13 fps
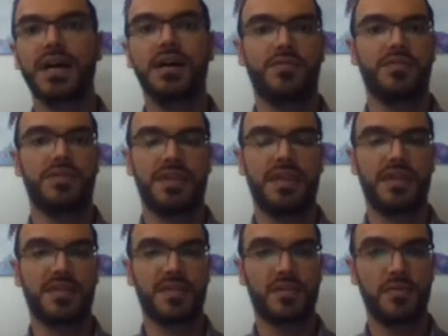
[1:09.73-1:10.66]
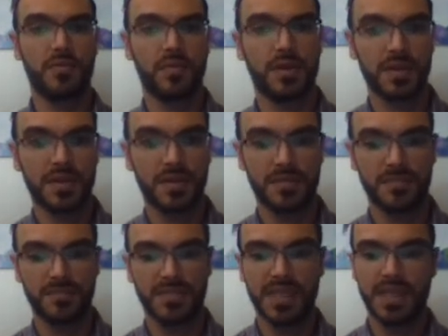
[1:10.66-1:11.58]
how these work.
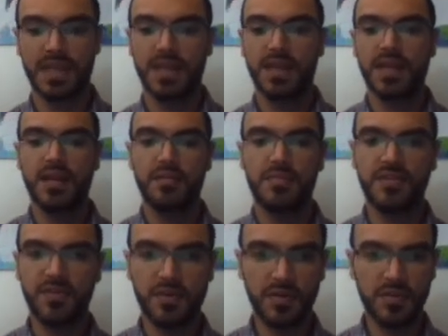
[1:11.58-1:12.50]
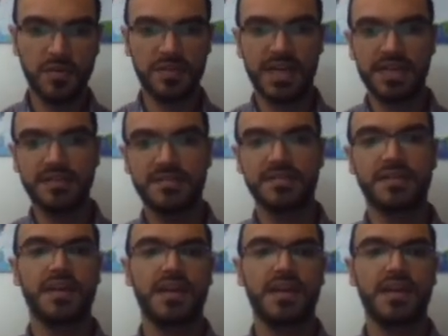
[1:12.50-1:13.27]
Before we do that,